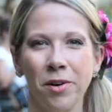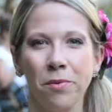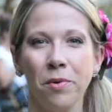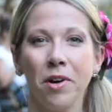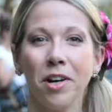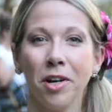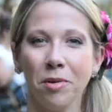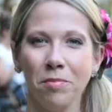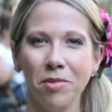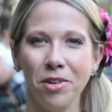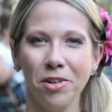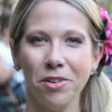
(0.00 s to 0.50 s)
We're
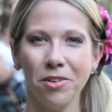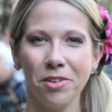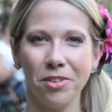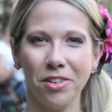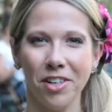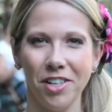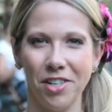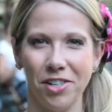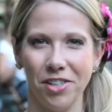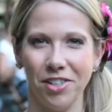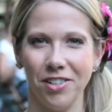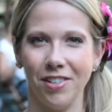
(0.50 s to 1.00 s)
communal
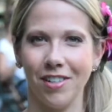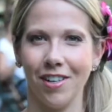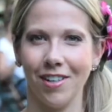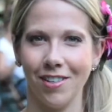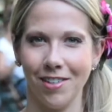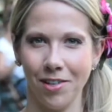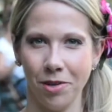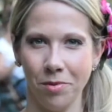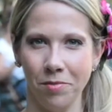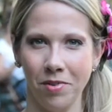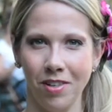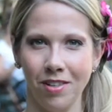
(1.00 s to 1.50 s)
creatures, us
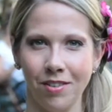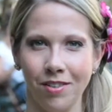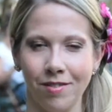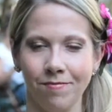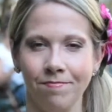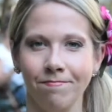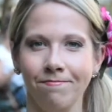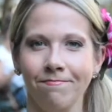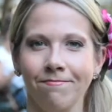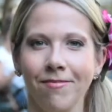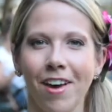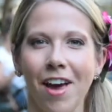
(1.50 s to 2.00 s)
humans.
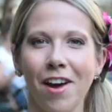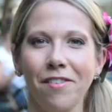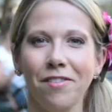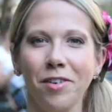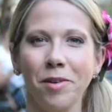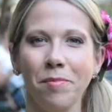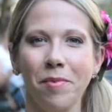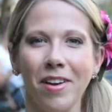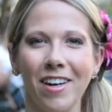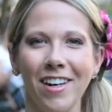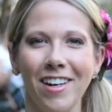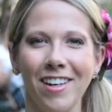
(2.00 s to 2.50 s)

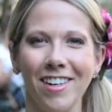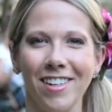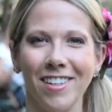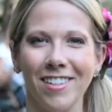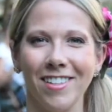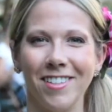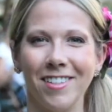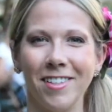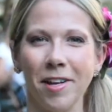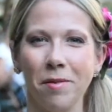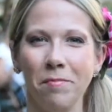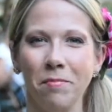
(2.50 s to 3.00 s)
Everybody
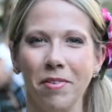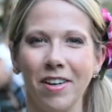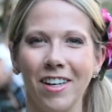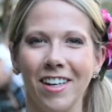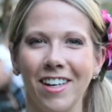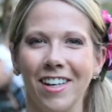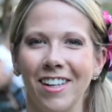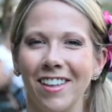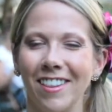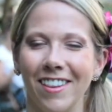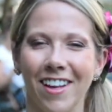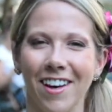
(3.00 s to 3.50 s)
needs somebody
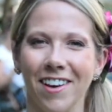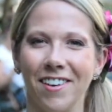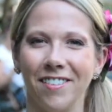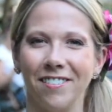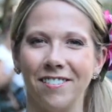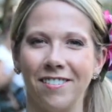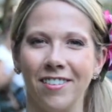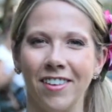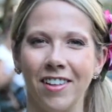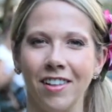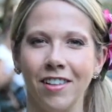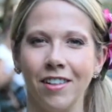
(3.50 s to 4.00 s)
to love.
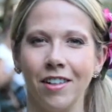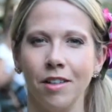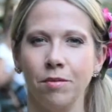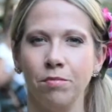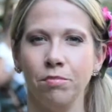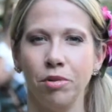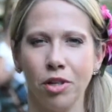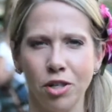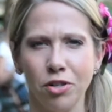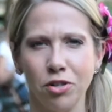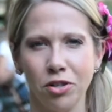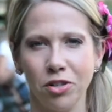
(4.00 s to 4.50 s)

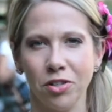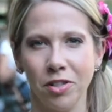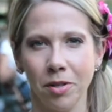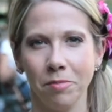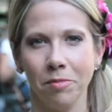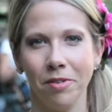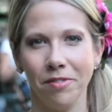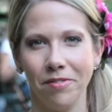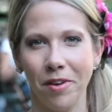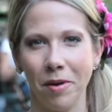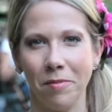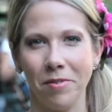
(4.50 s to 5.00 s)
Pretty sure
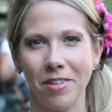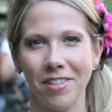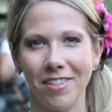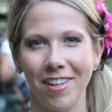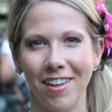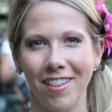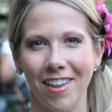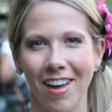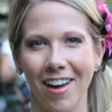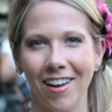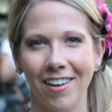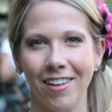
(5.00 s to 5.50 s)
someone famous said
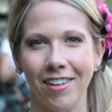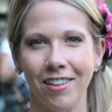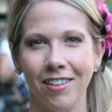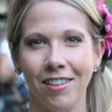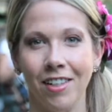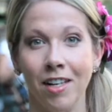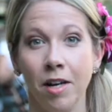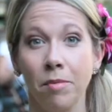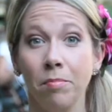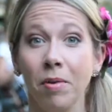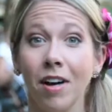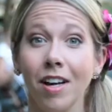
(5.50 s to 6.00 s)
that.
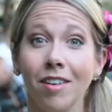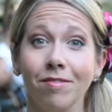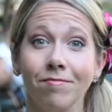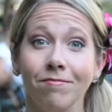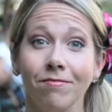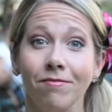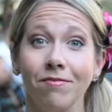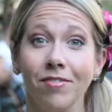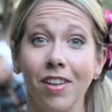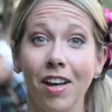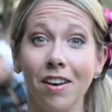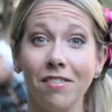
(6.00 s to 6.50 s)
But
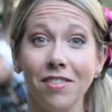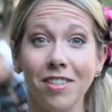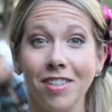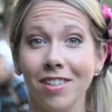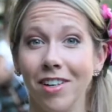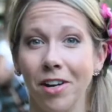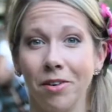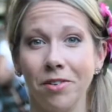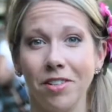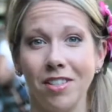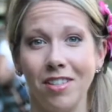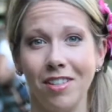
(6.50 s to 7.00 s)
love isn't
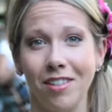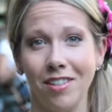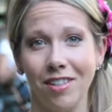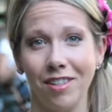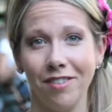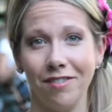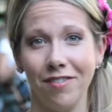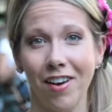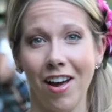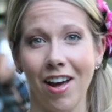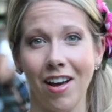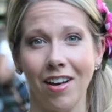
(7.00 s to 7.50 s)
always easy to
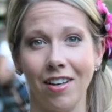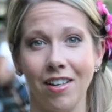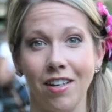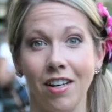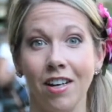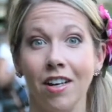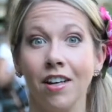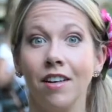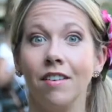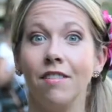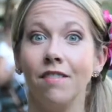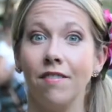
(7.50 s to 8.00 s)
find.
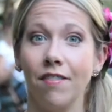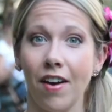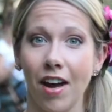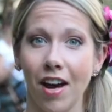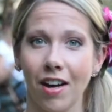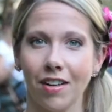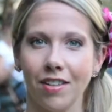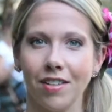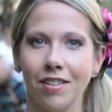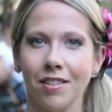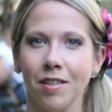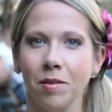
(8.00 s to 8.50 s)
In
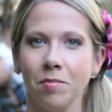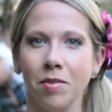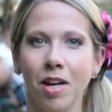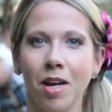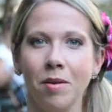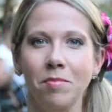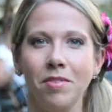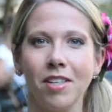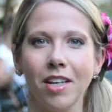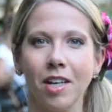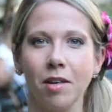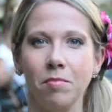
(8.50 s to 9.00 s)
fact,
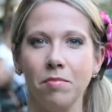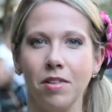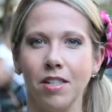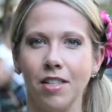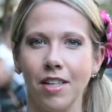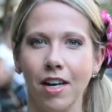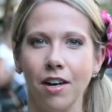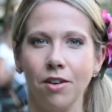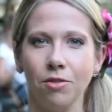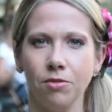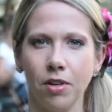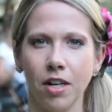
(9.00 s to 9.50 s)
sometimes it can be
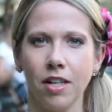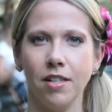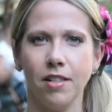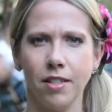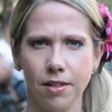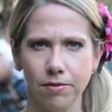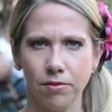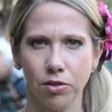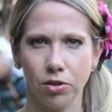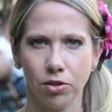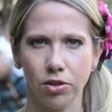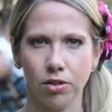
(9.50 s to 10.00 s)
downright
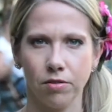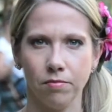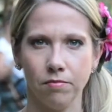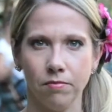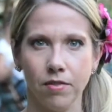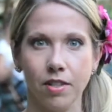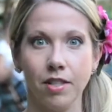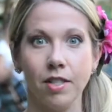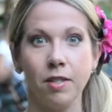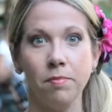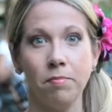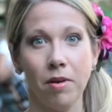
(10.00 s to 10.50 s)
difficult,
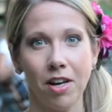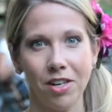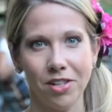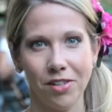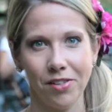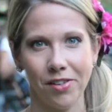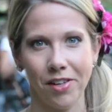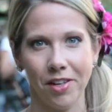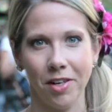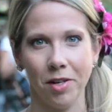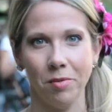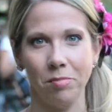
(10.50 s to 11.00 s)

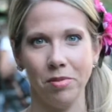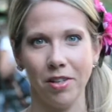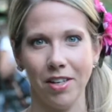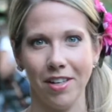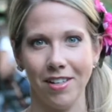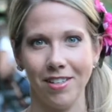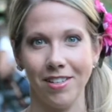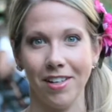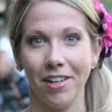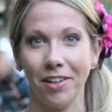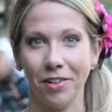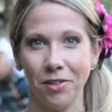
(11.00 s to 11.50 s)
especially in a
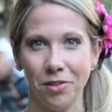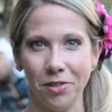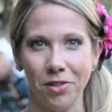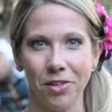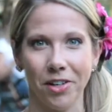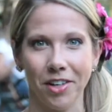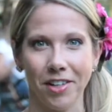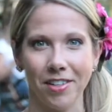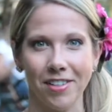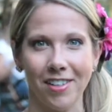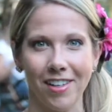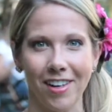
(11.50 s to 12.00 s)
place like New
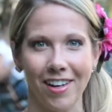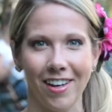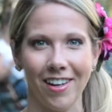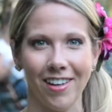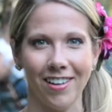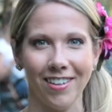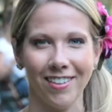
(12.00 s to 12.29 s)
York City.